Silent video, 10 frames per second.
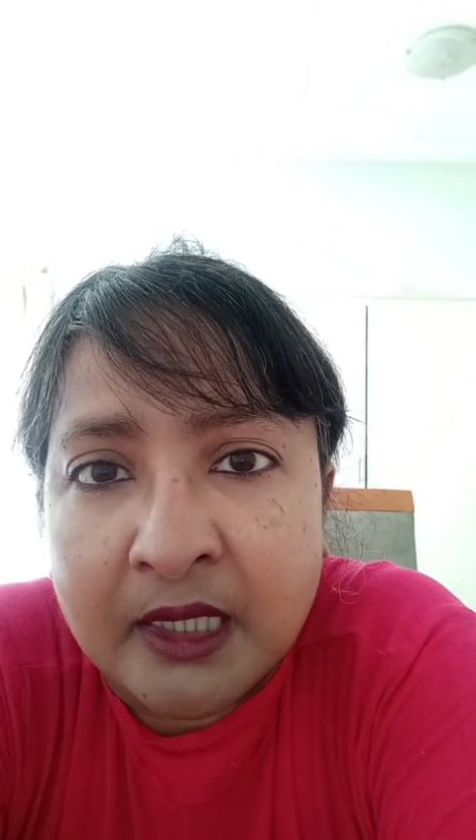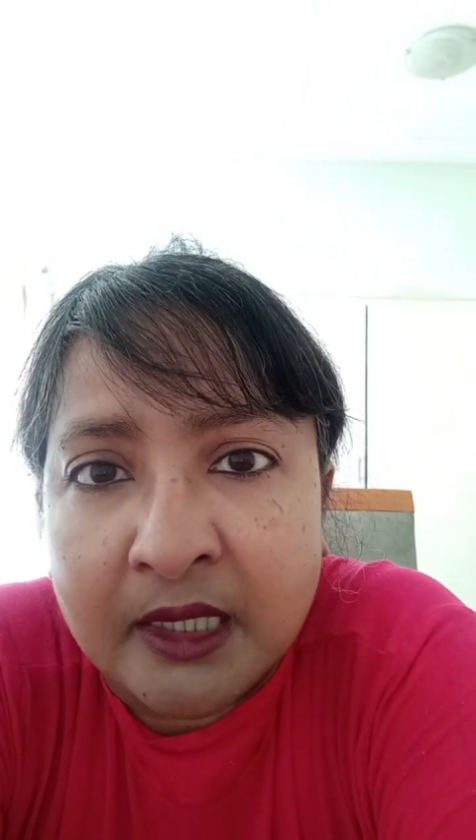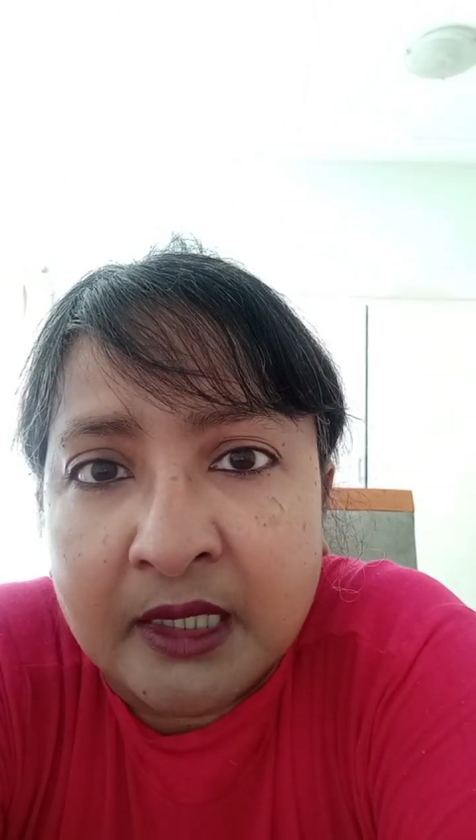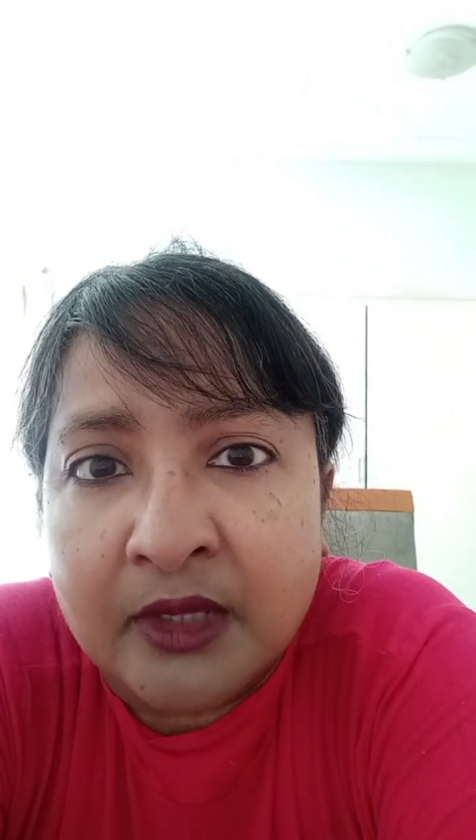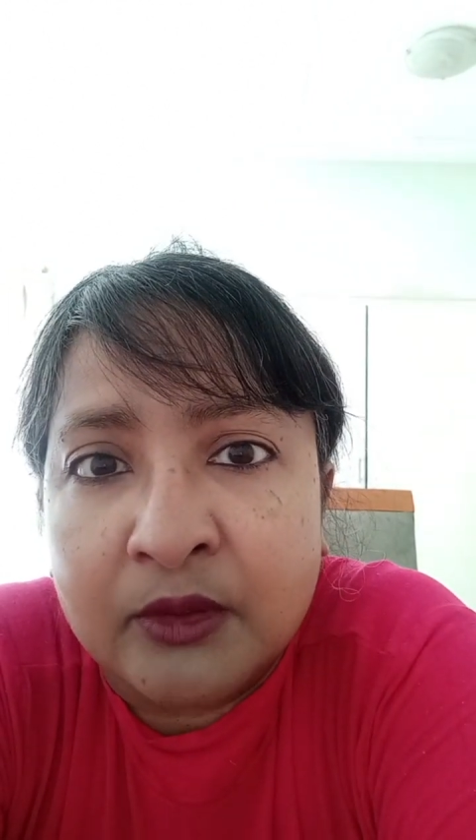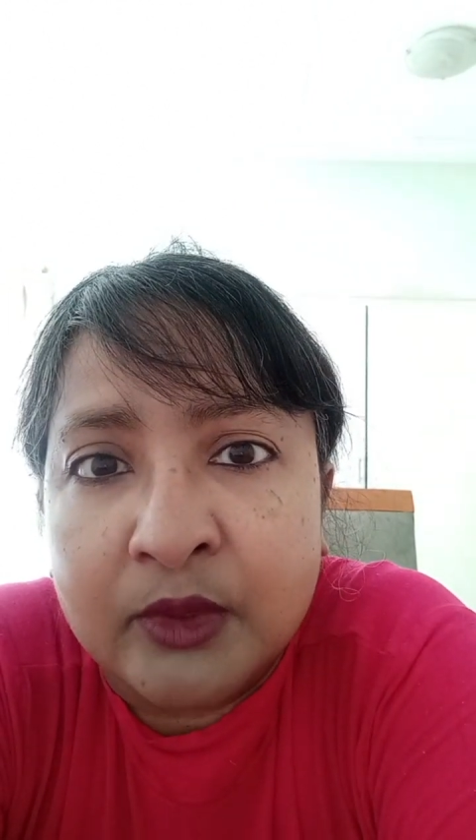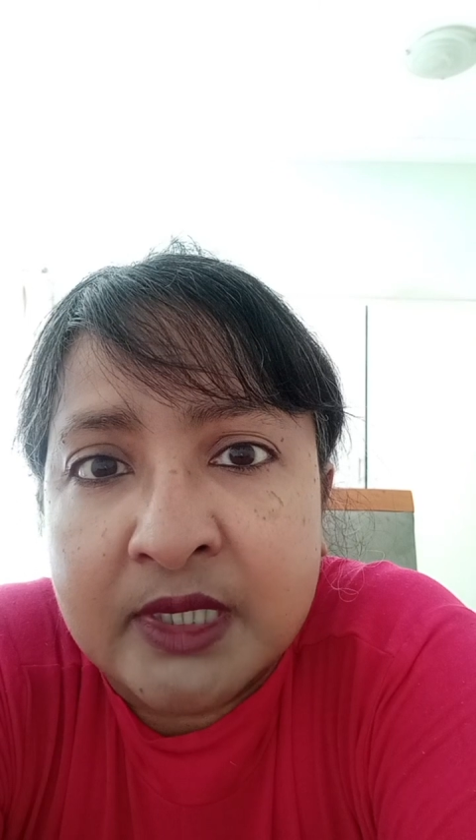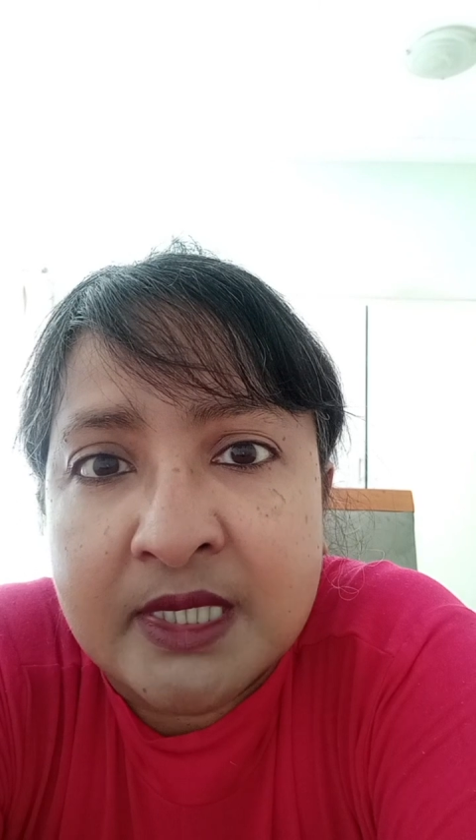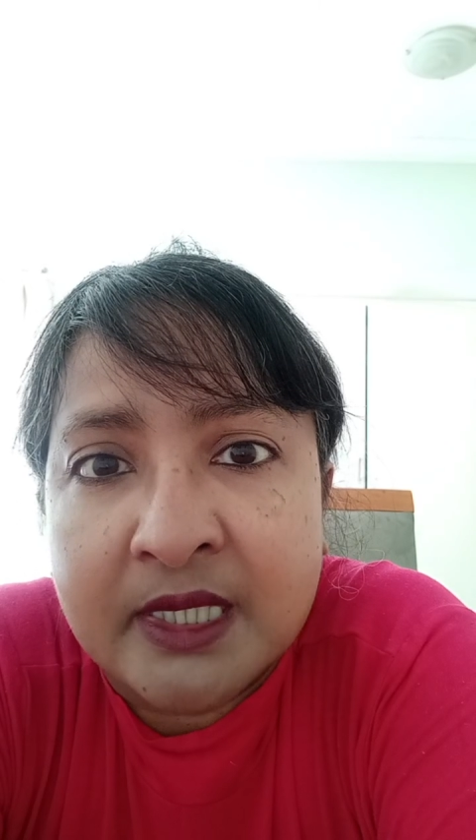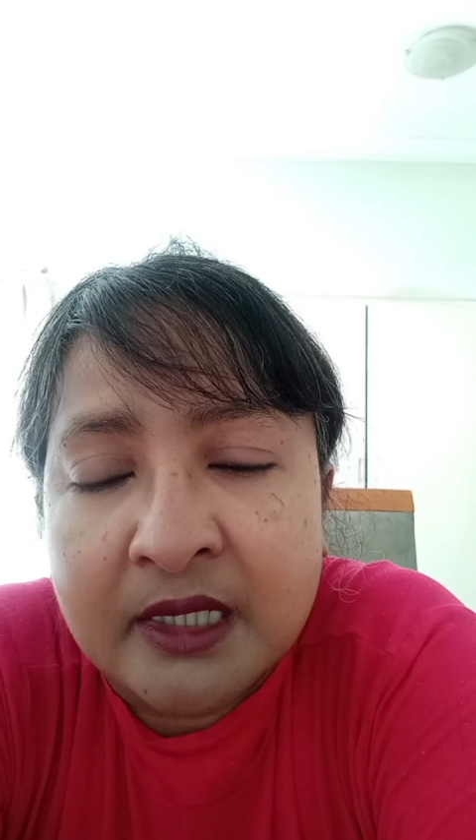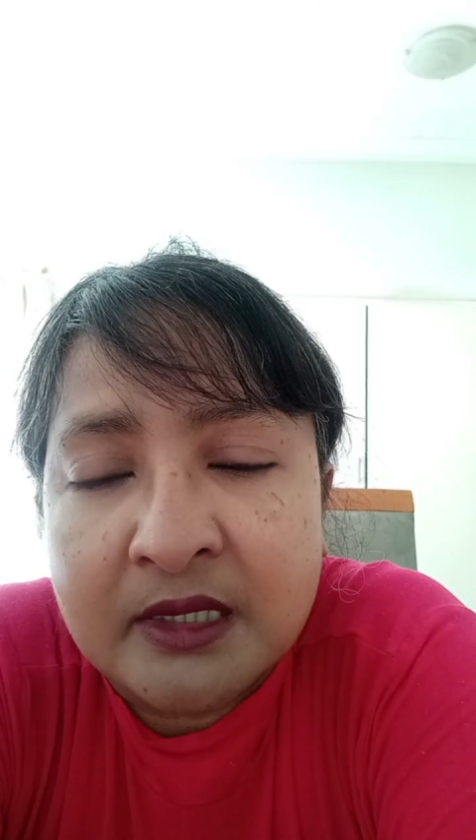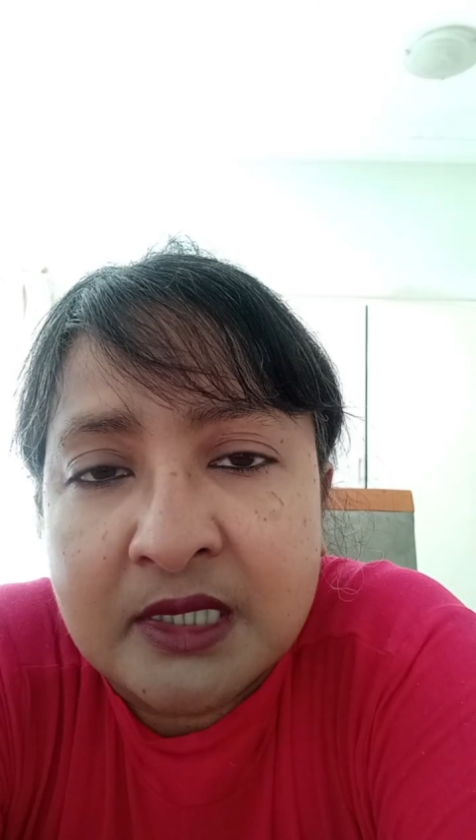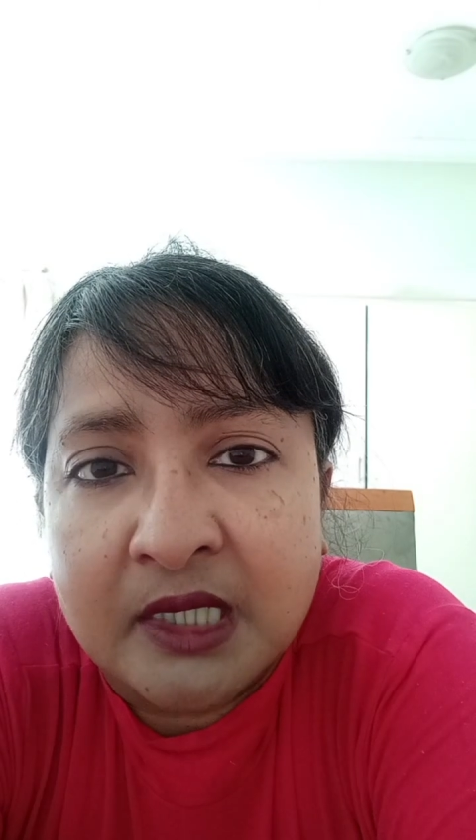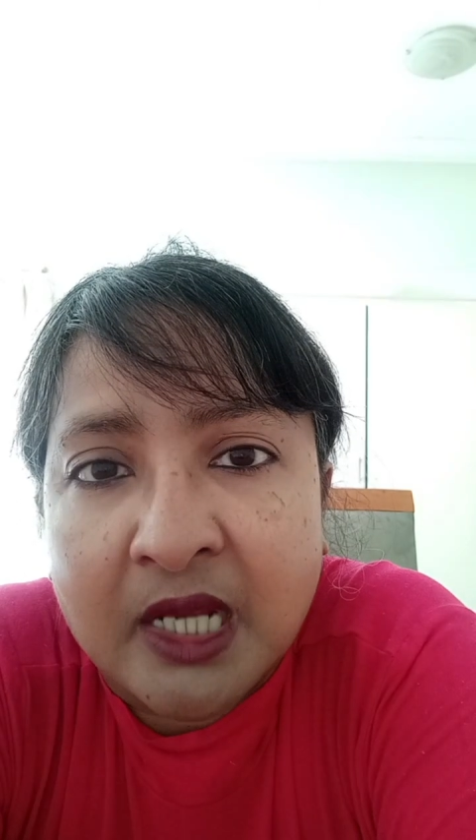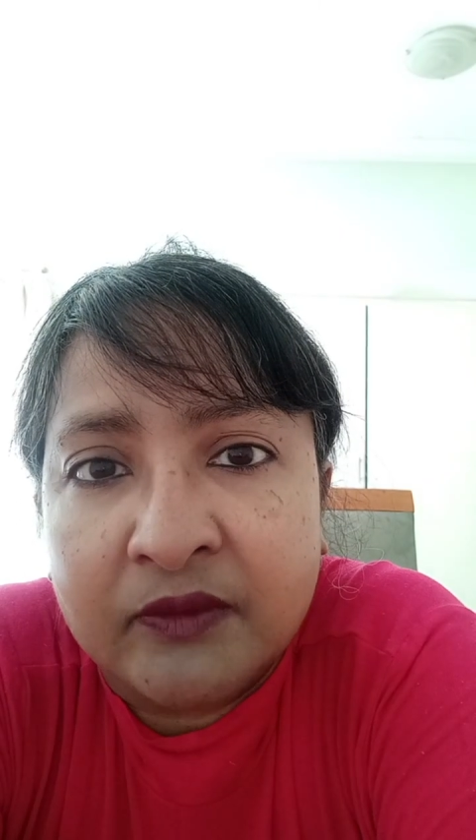In other words, skills
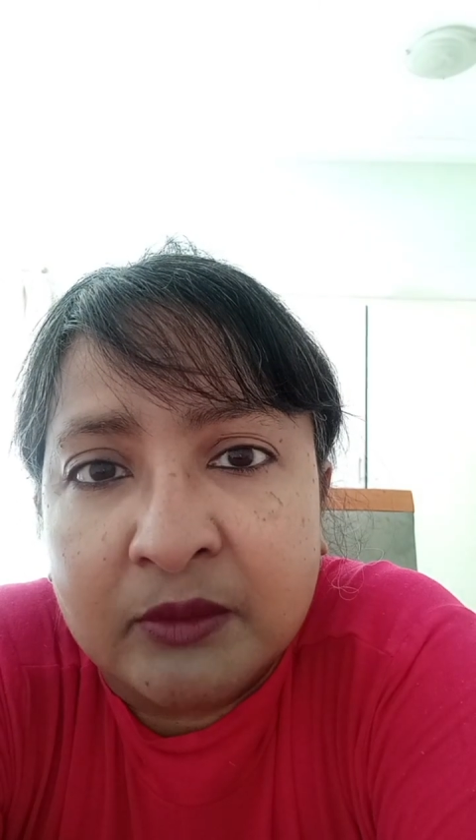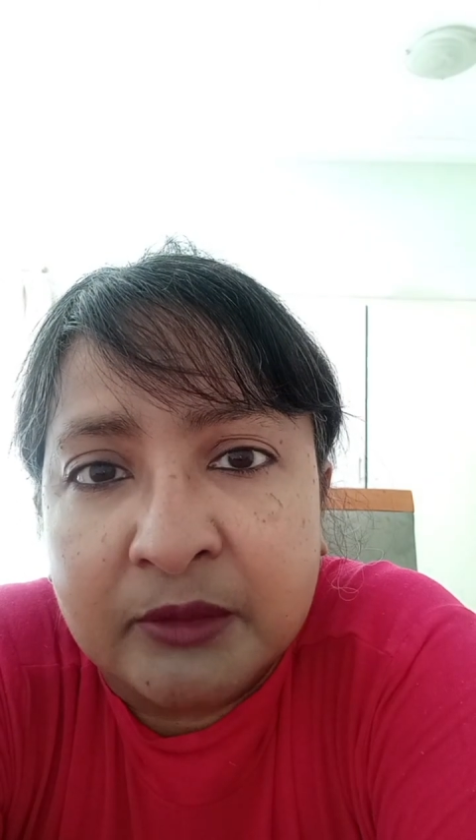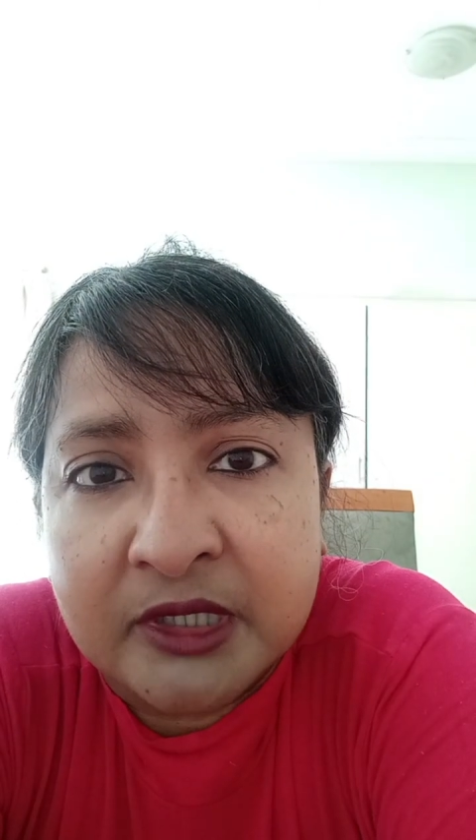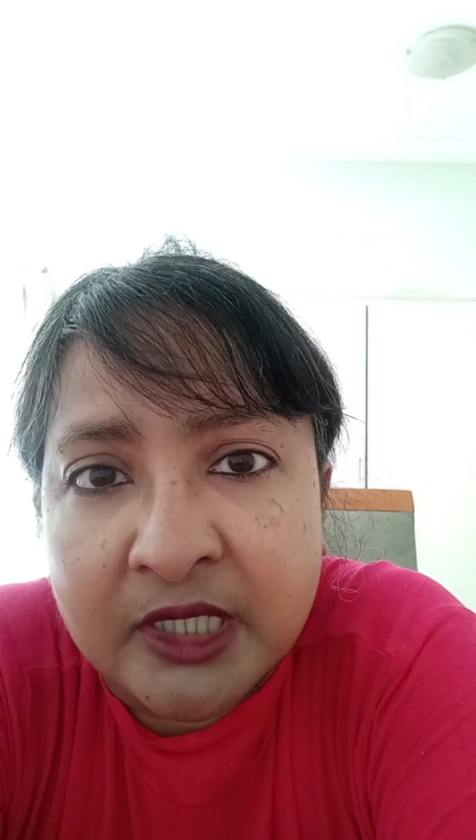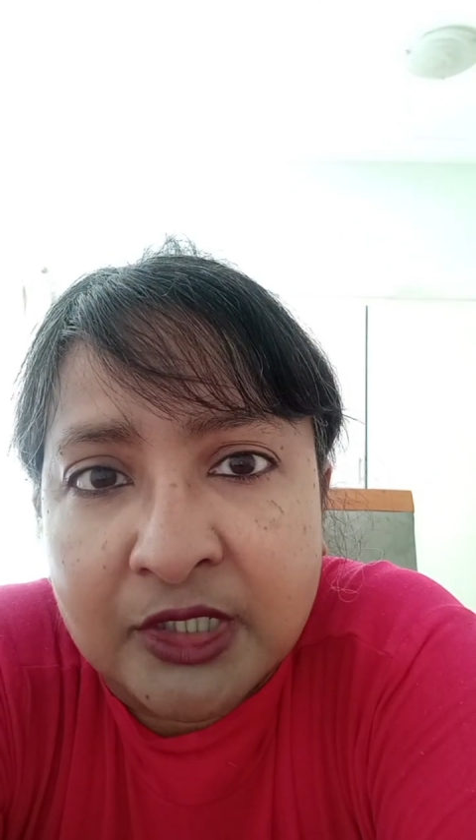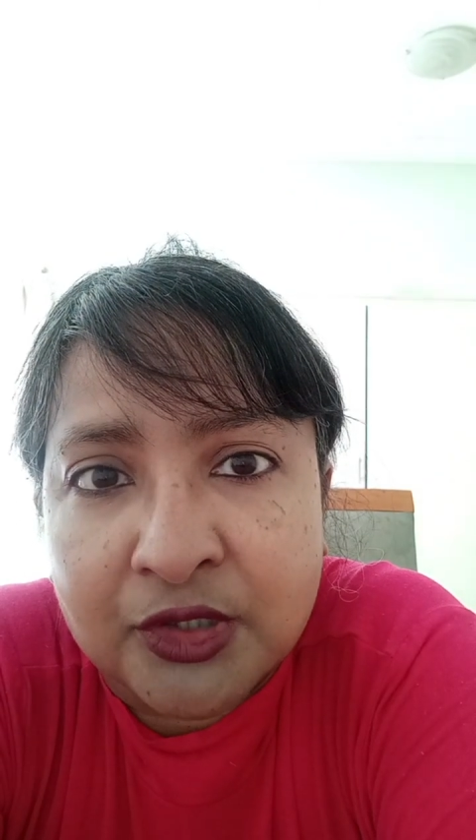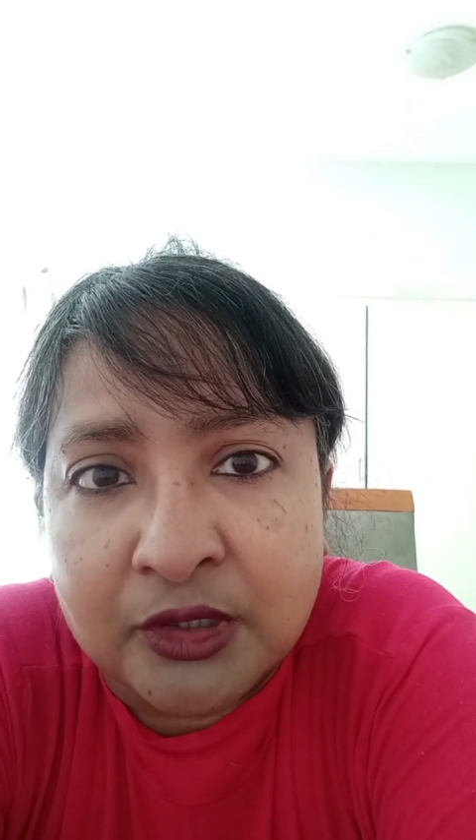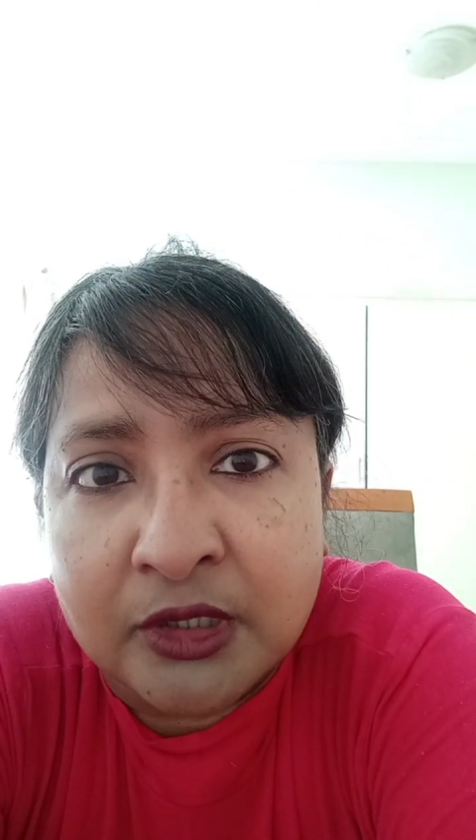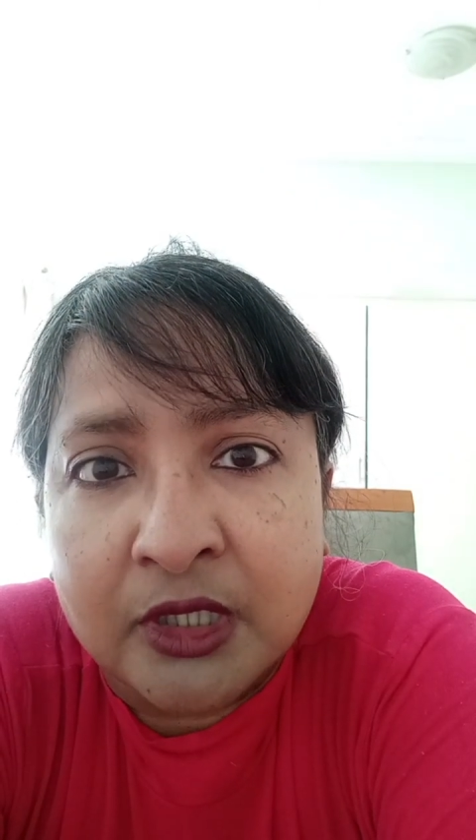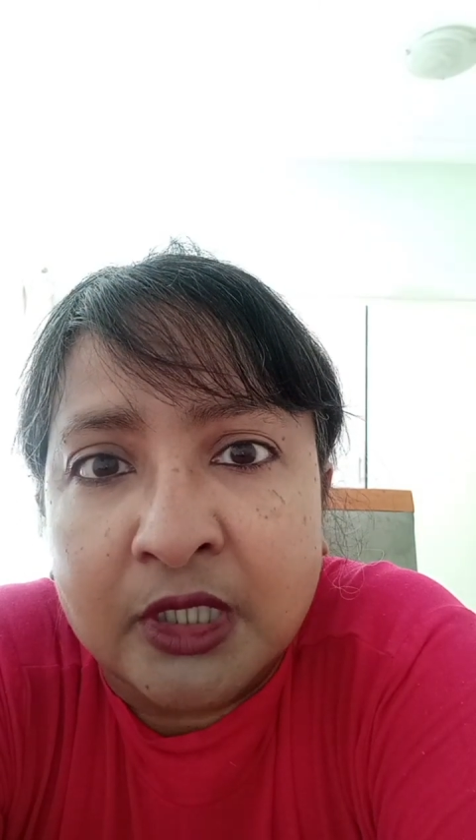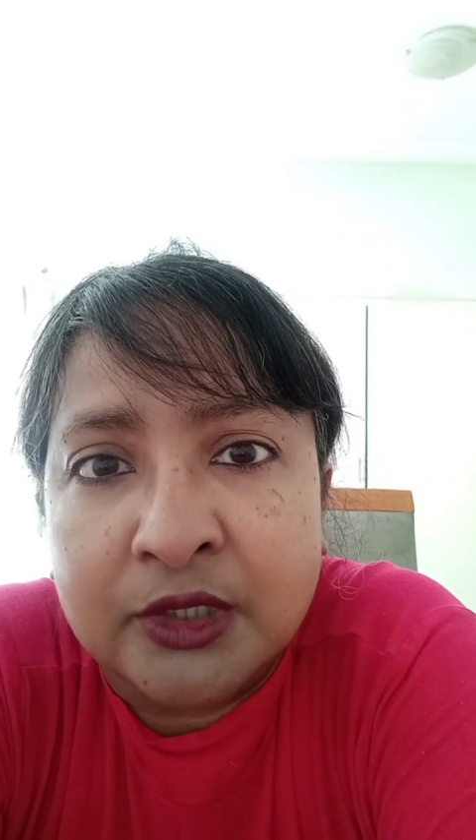that have the potential